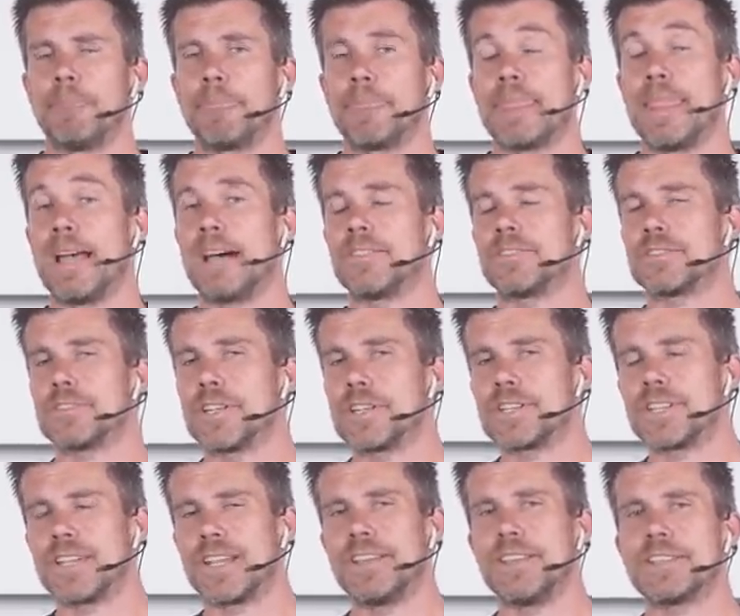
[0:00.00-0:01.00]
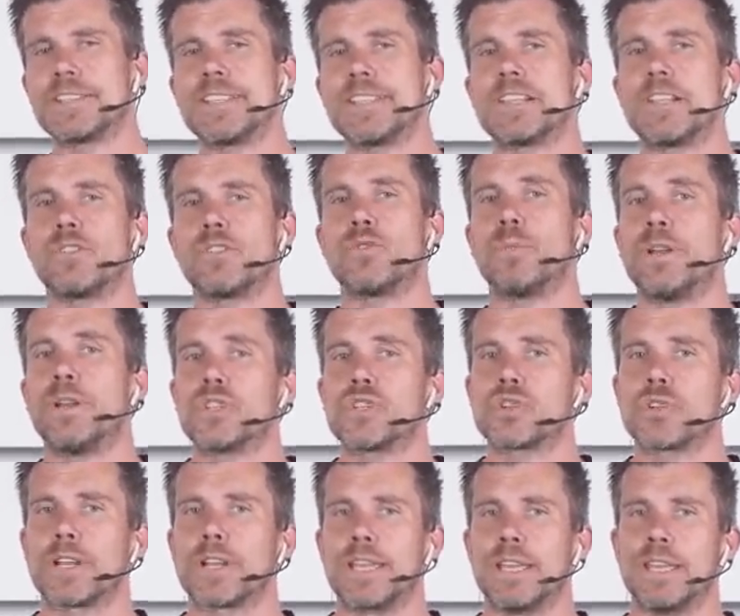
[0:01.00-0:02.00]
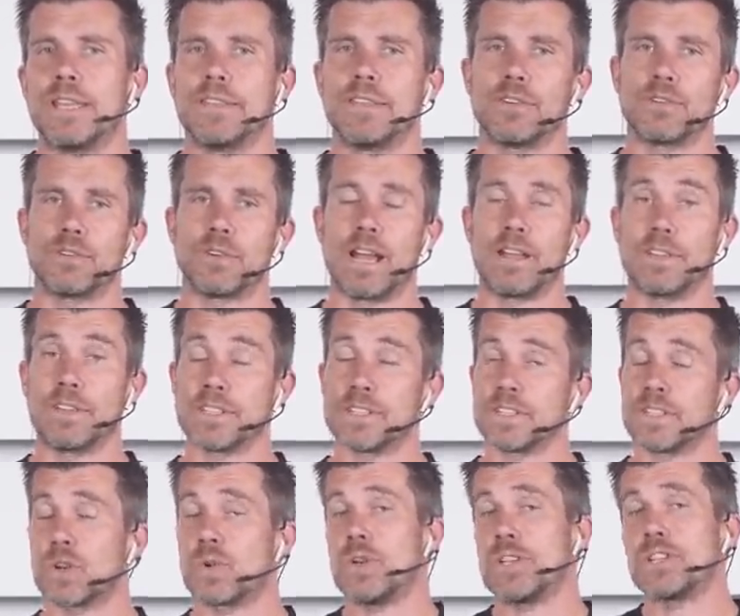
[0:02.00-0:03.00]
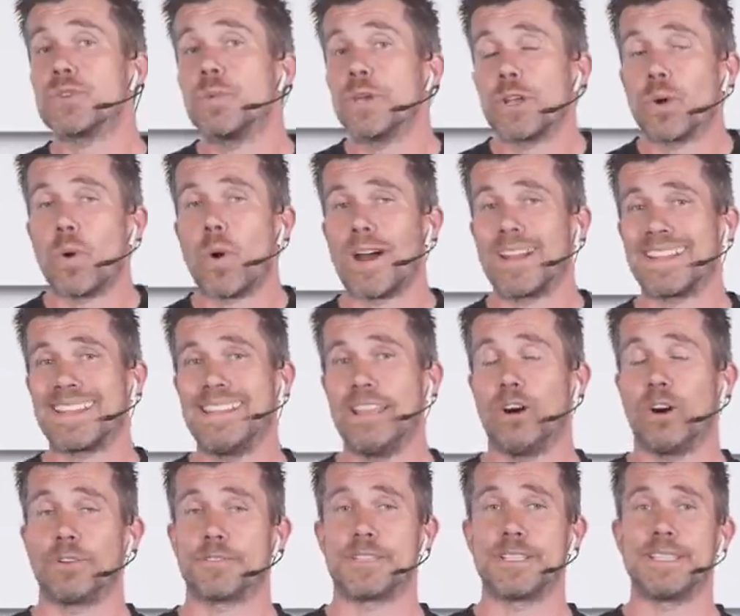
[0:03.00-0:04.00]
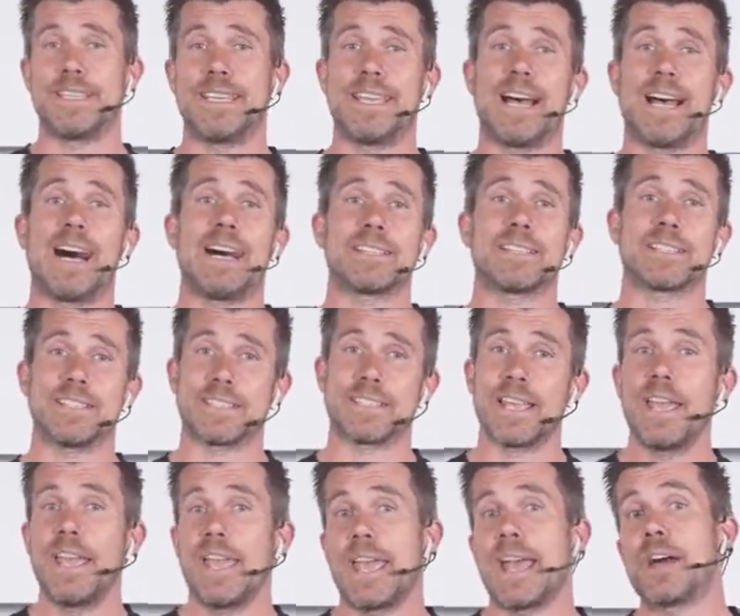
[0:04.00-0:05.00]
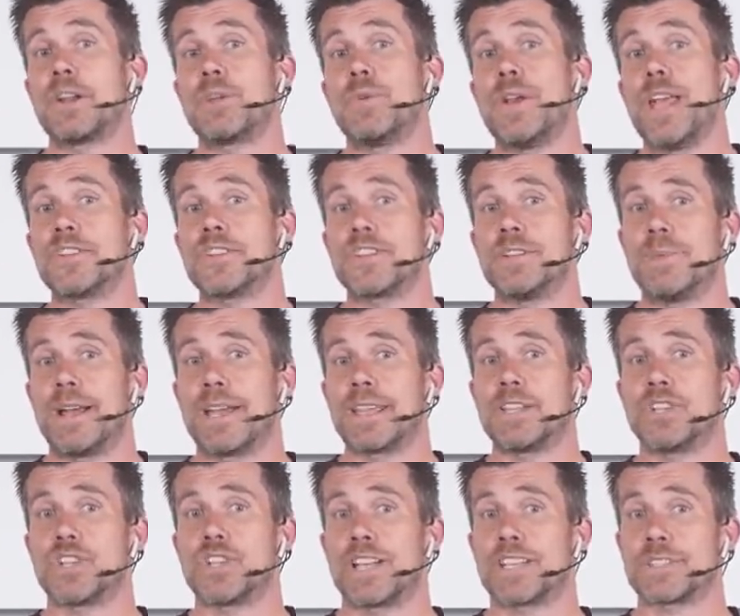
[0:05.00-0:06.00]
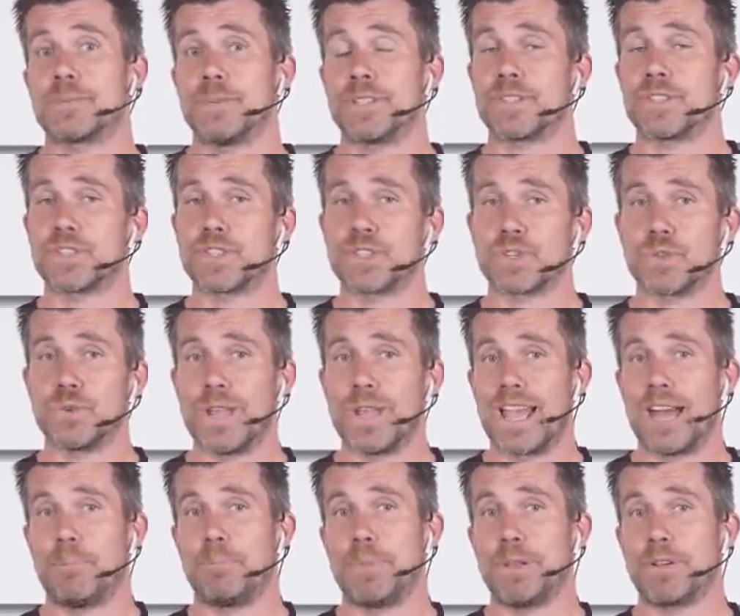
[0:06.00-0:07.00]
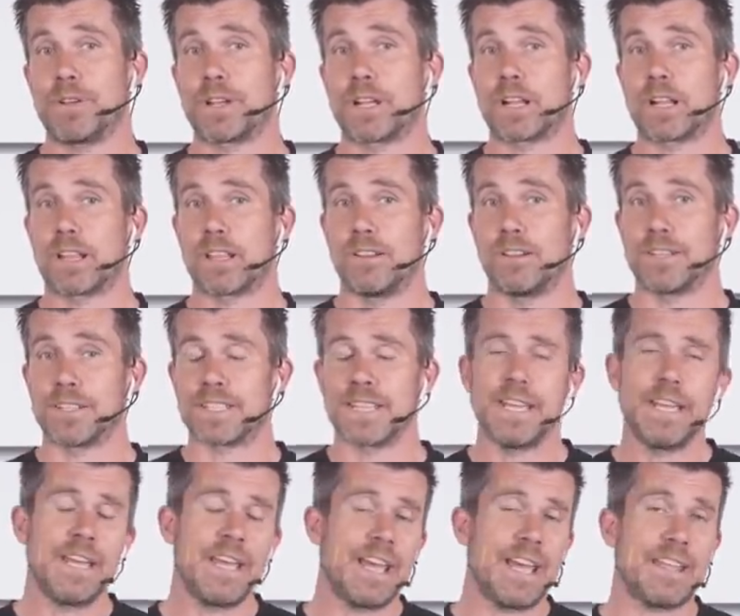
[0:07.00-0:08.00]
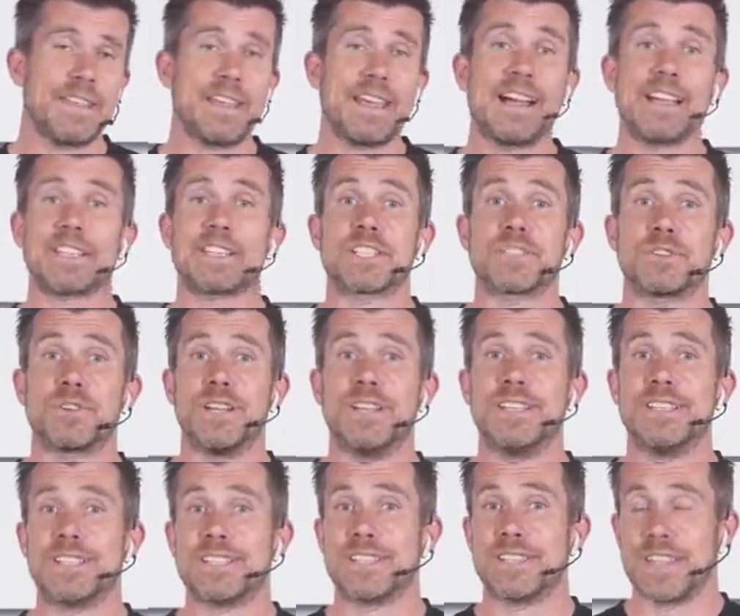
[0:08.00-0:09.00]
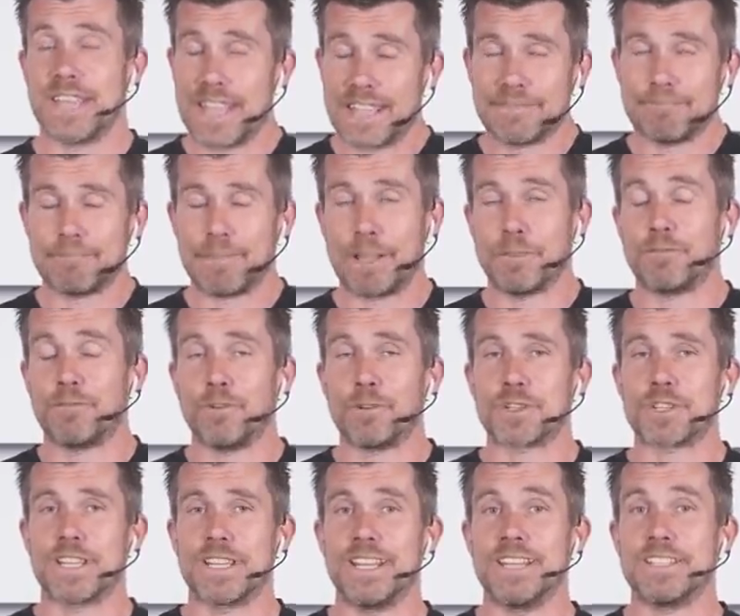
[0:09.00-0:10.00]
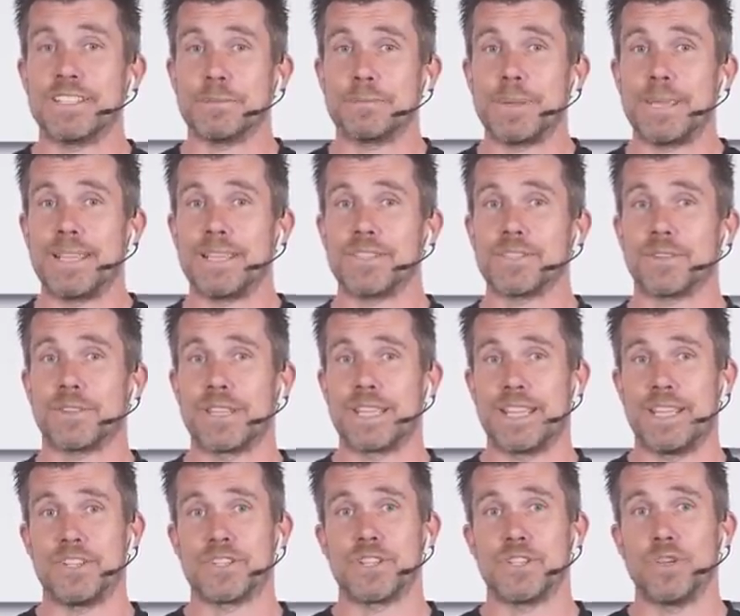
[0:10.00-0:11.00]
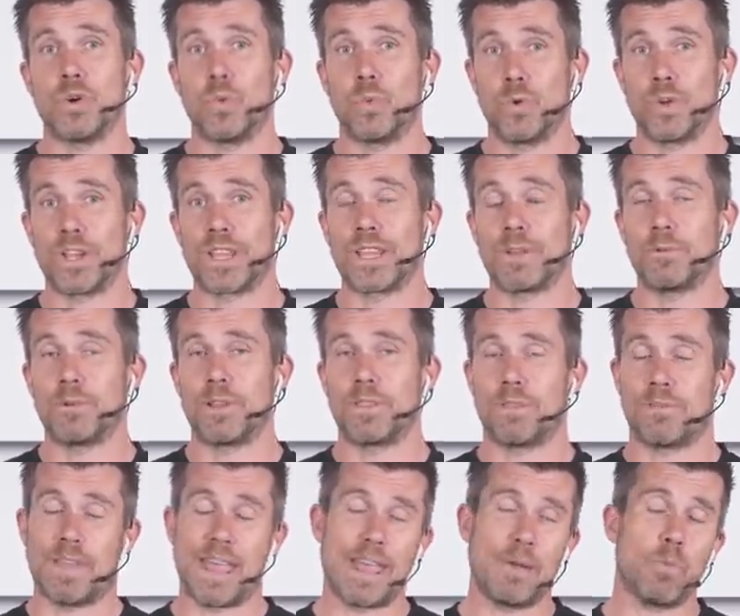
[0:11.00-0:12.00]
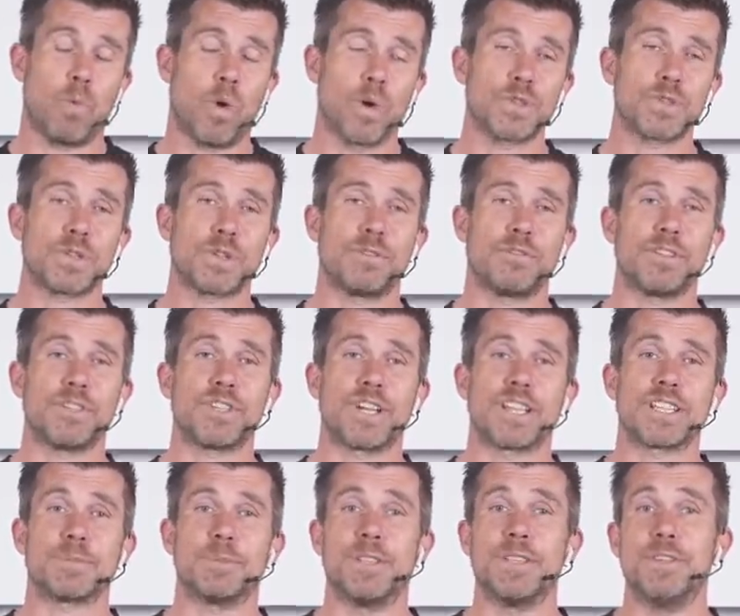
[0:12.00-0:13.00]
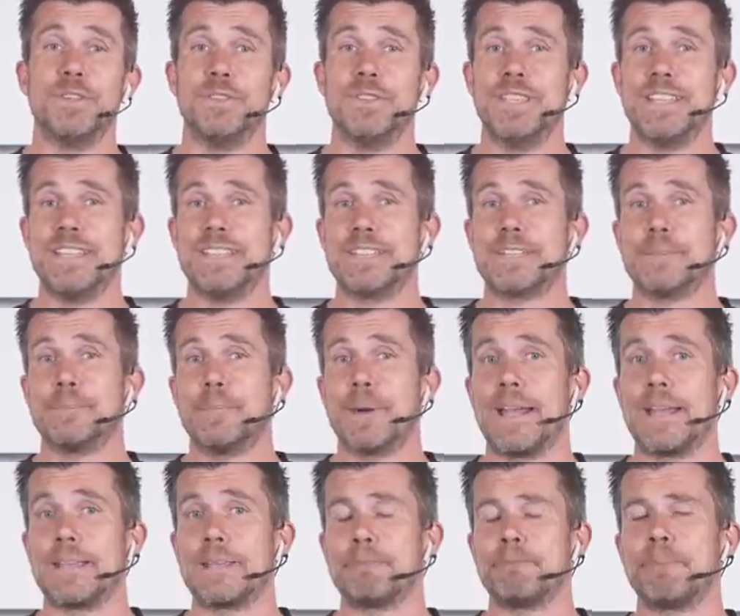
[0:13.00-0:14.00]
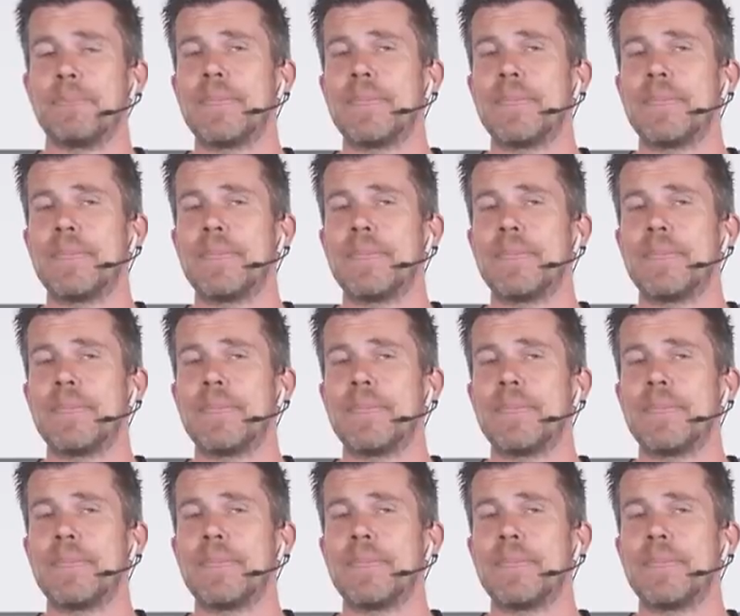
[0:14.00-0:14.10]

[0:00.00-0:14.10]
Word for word: Now, traditionally, this is a little bit tricky, and this is a question we quite often get asked, is how do we actually make adjustments to our bearing clearance? And the answer is that, unfortunately, it depends on the engine you're working with and what sort of adjustment you need to make.